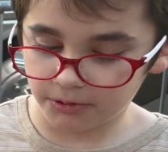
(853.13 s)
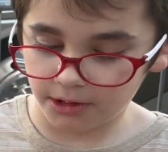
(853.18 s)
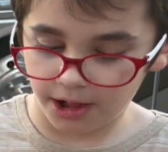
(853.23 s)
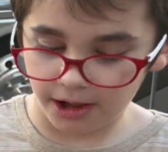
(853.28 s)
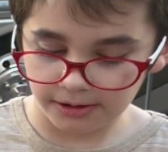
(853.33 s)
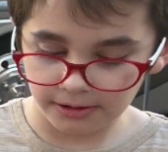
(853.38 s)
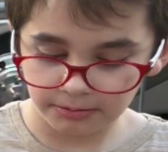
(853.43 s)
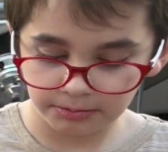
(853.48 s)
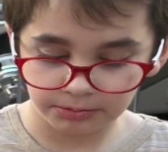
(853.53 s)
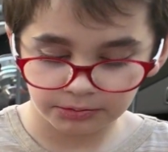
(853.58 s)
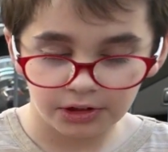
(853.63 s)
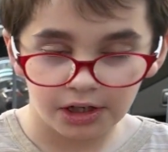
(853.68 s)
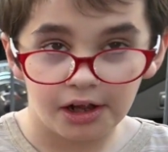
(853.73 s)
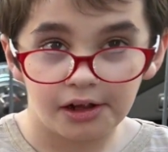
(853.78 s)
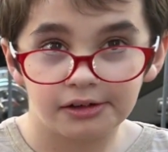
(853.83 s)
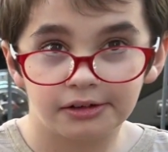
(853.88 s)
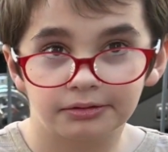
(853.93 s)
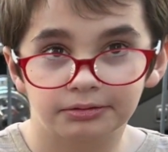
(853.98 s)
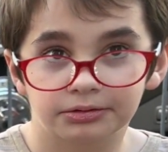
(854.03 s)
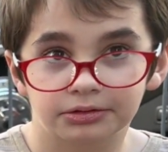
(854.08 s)
And
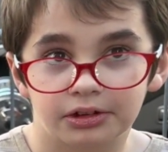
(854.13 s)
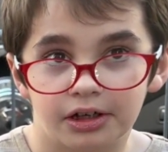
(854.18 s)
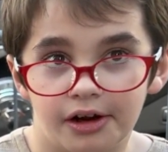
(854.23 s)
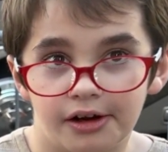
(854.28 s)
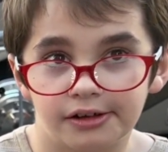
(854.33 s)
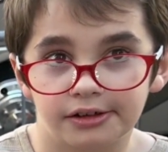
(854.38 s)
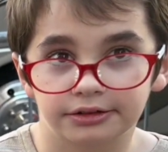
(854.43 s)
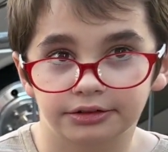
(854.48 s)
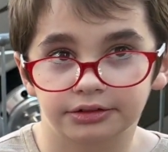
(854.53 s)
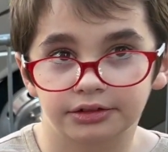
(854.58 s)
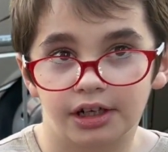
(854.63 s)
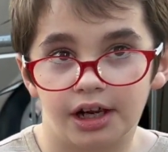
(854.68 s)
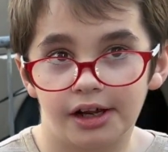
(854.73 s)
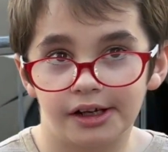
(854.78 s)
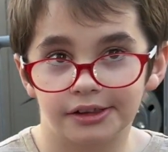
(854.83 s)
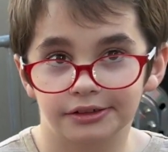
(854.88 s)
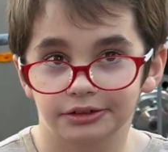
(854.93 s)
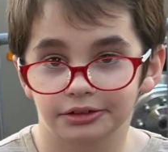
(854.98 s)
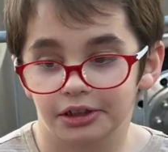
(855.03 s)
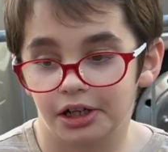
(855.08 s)
two is enough. You
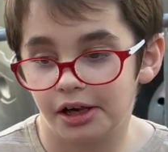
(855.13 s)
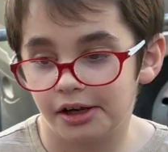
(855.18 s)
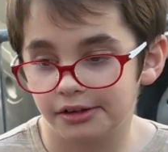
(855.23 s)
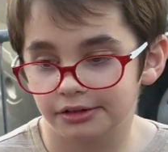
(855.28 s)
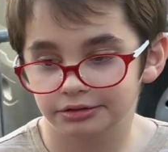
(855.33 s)
don't need to eat